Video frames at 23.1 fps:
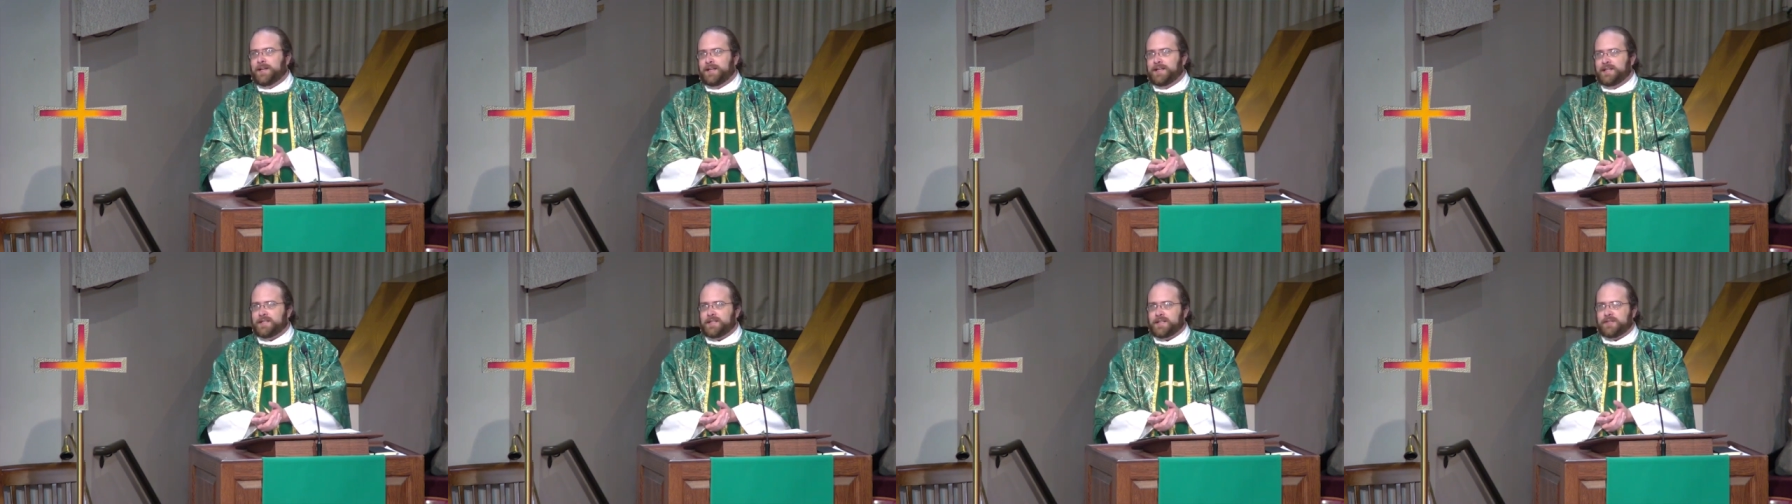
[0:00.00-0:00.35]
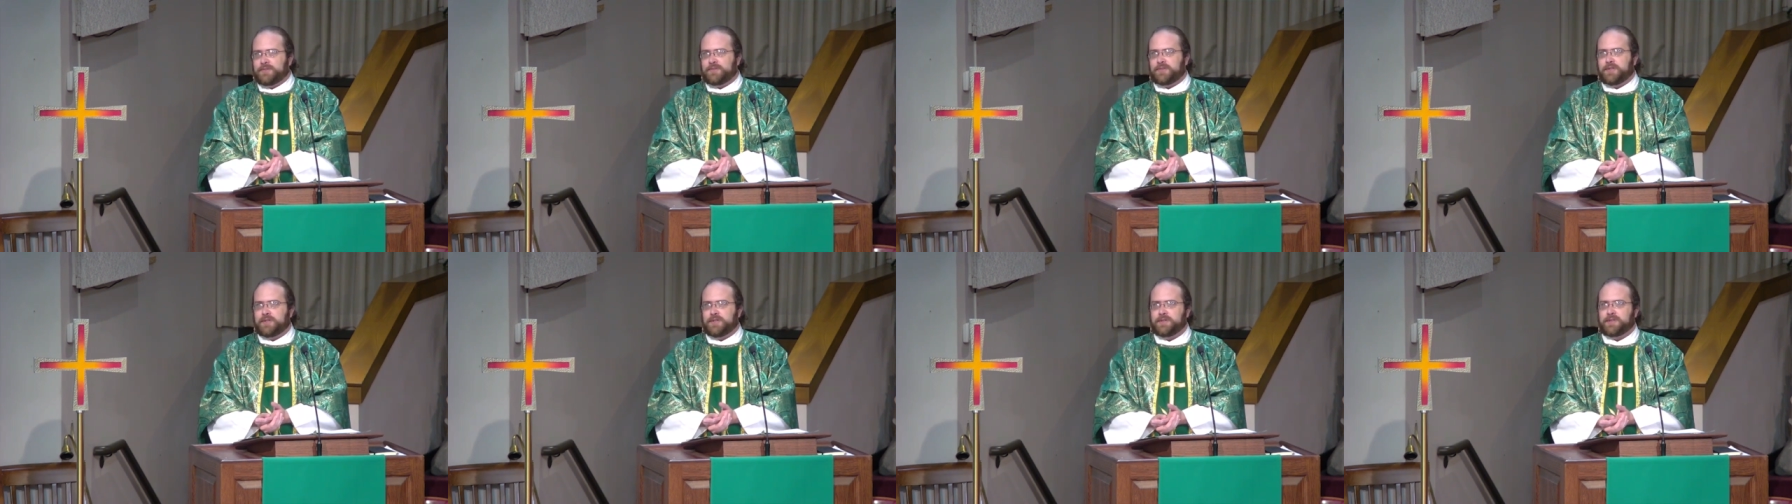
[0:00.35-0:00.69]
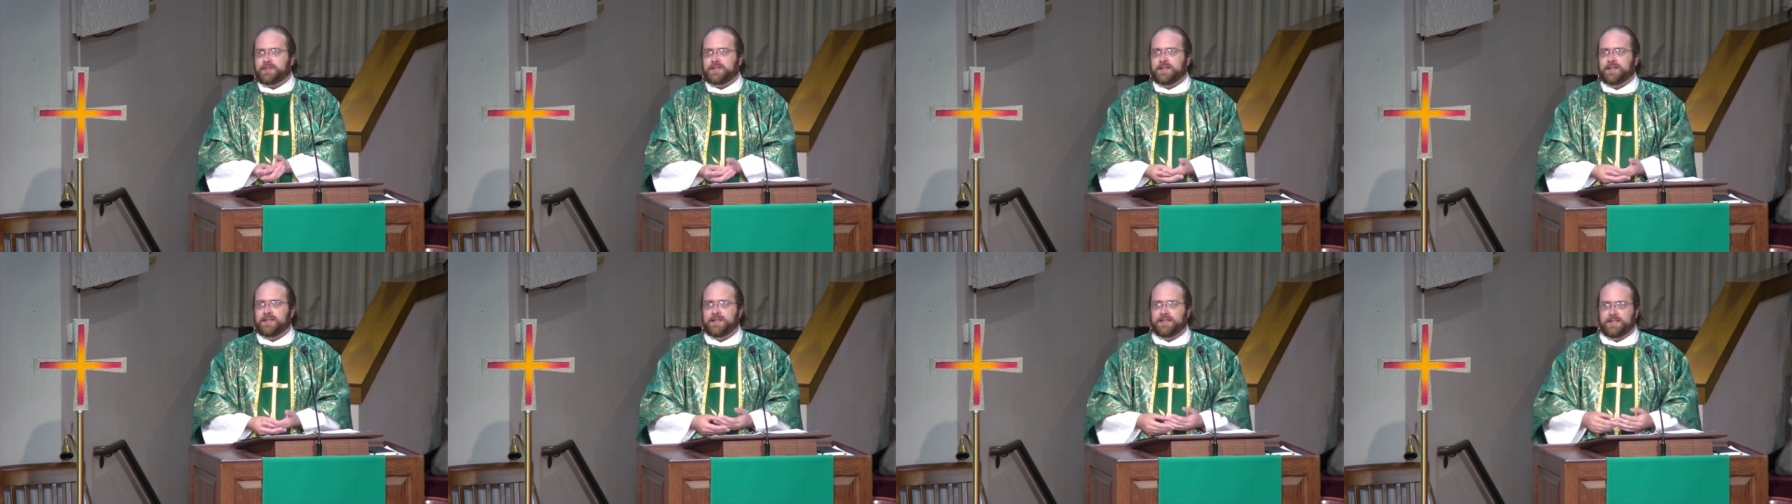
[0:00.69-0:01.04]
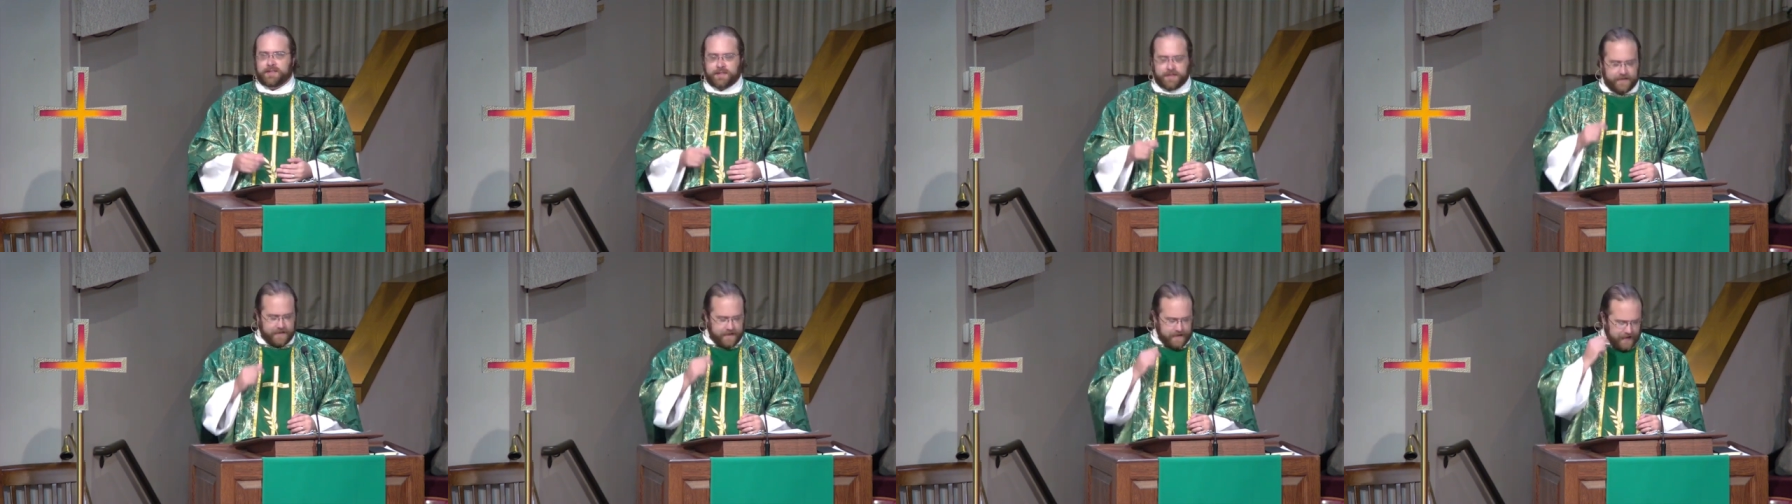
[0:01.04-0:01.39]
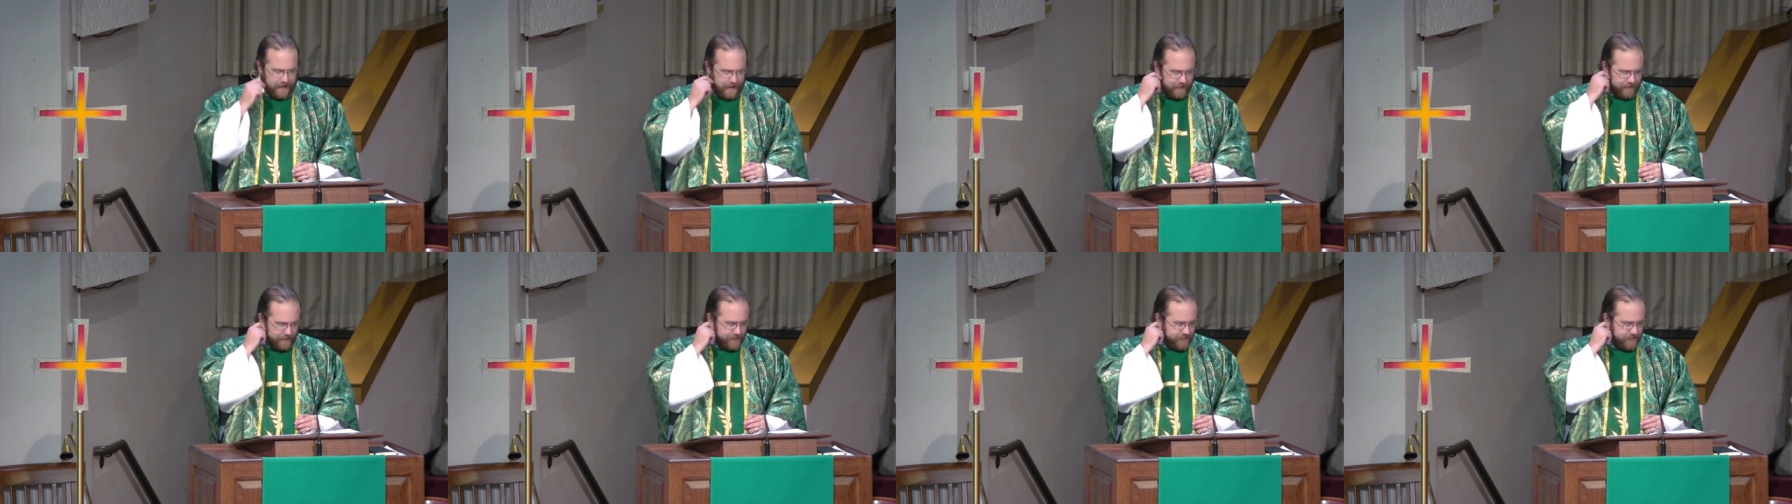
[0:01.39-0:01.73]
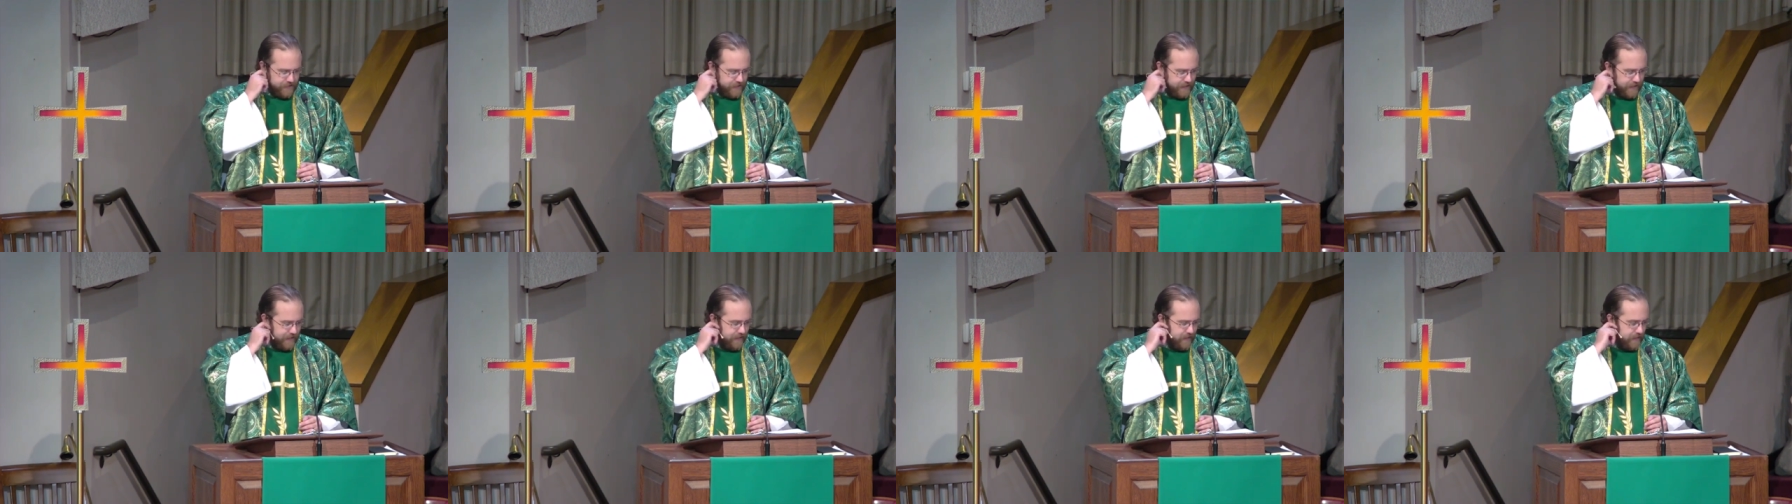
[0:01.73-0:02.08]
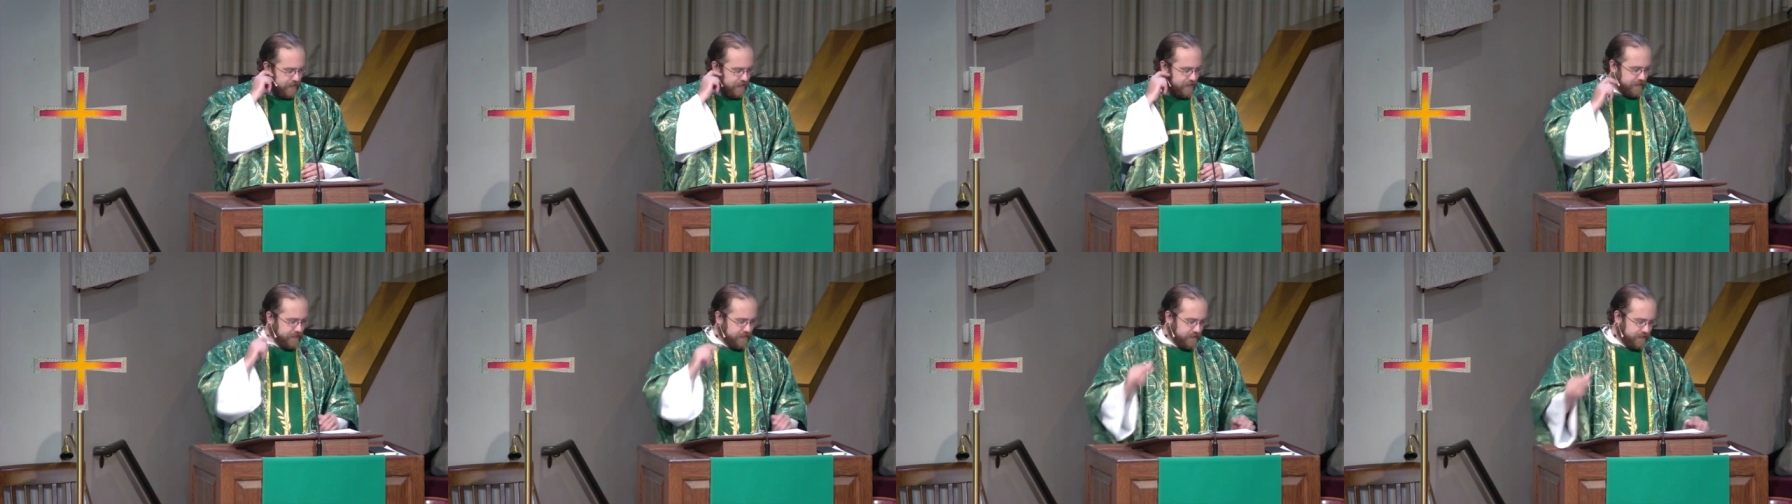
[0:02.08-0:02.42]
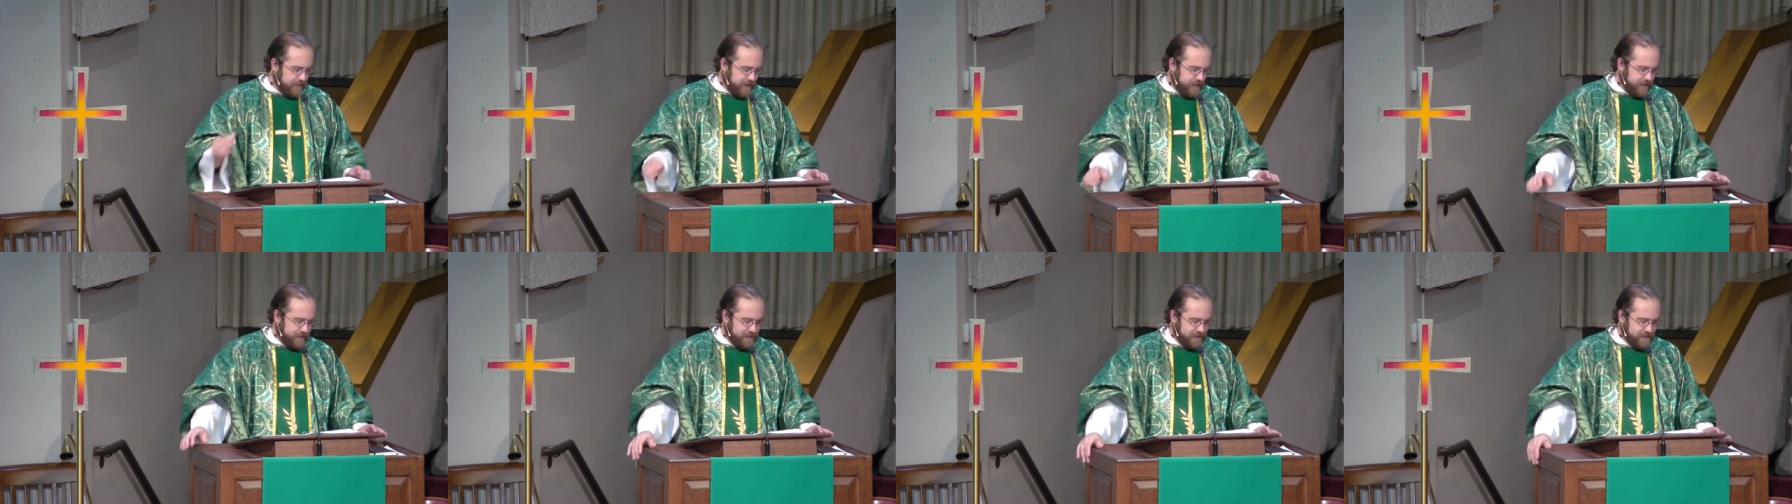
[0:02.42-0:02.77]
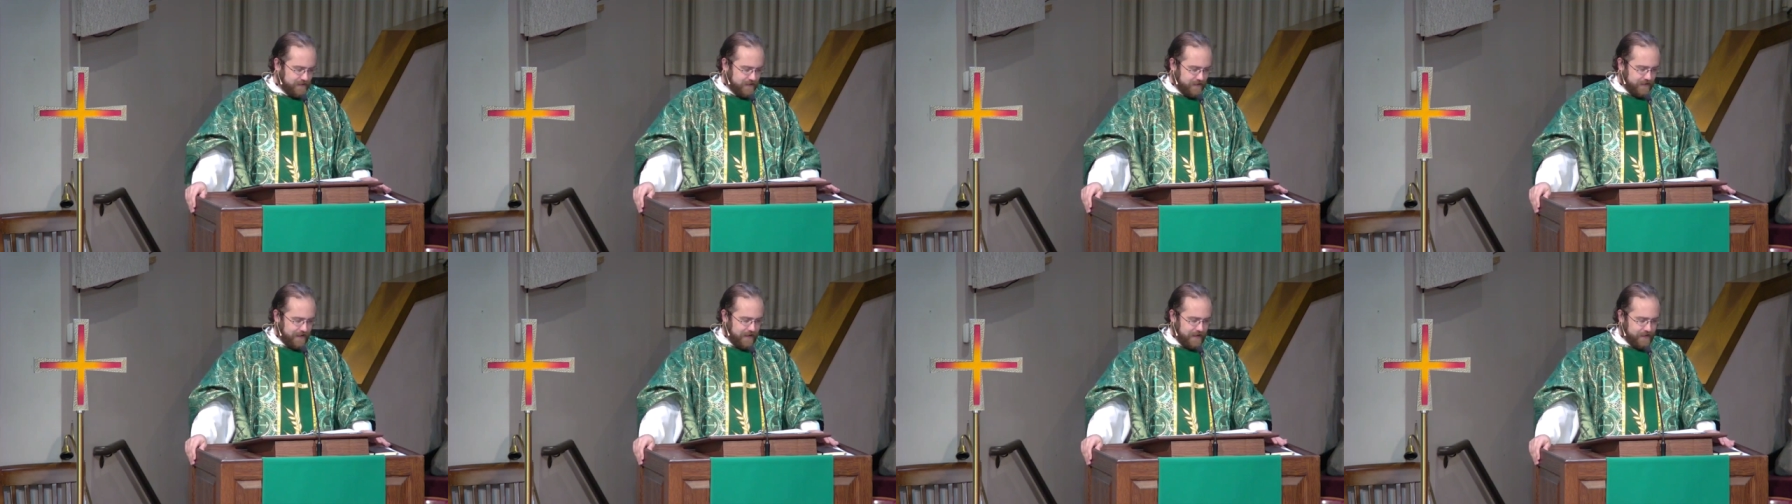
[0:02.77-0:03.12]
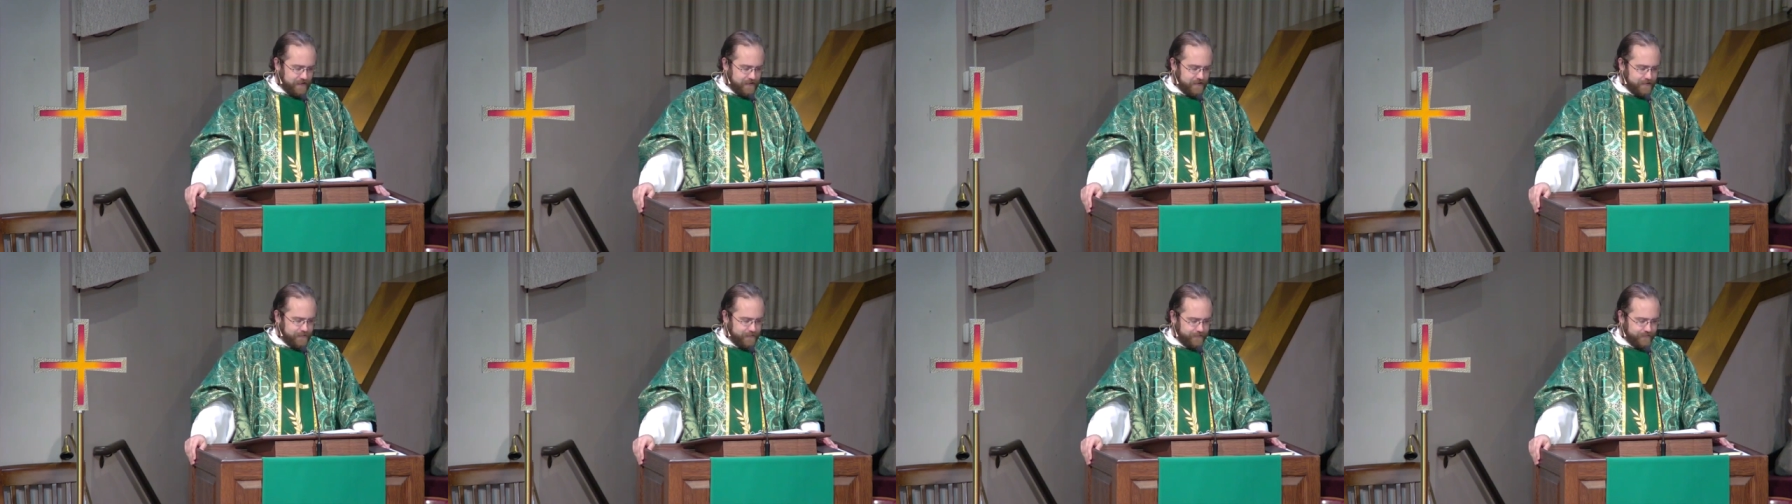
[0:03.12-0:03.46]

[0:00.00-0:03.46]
and he's introducing his theology in this letter.